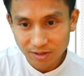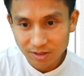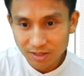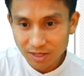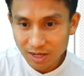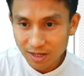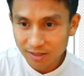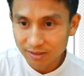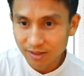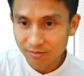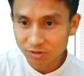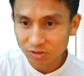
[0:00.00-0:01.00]
Yeah,
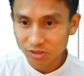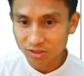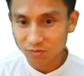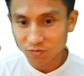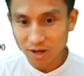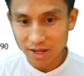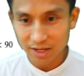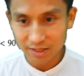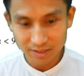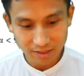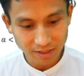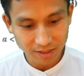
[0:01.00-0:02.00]
I'm just going to
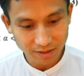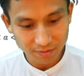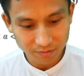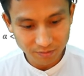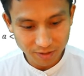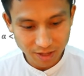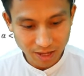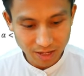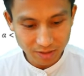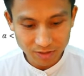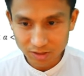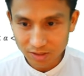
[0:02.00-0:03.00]
write
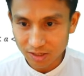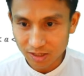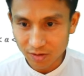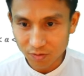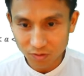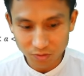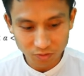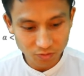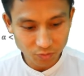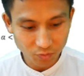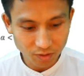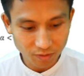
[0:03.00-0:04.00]
h equals
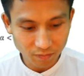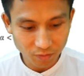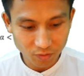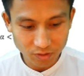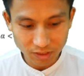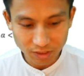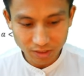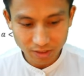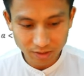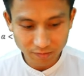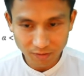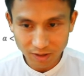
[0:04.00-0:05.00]
140
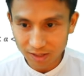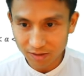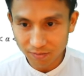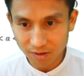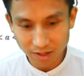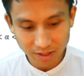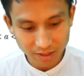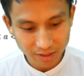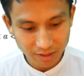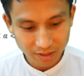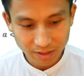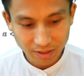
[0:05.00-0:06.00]
divided by
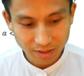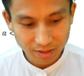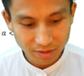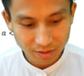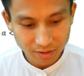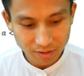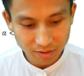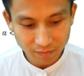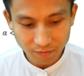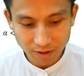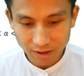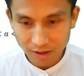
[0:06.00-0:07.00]

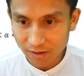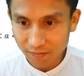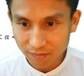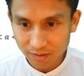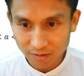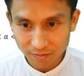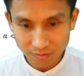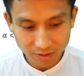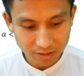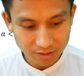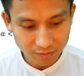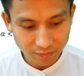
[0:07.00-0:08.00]
35
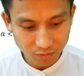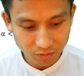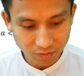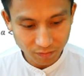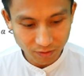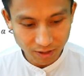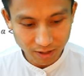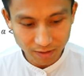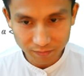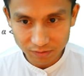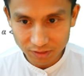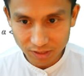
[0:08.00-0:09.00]
plus 45
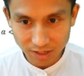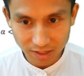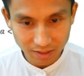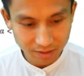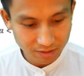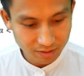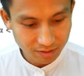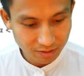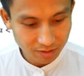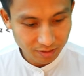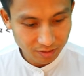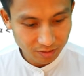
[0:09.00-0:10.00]
sine
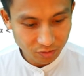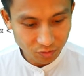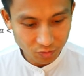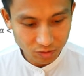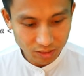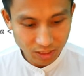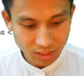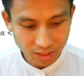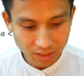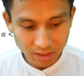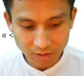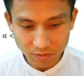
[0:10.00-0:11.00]

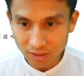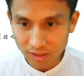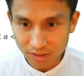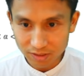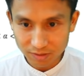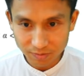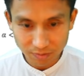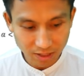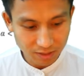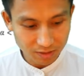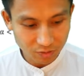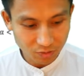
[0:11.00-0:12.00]
2t degrees
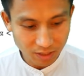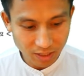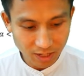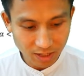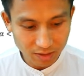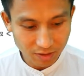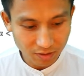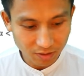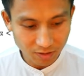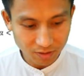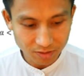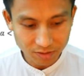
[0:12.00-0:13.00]
minus 28
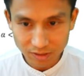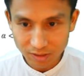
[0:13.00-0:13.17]
cos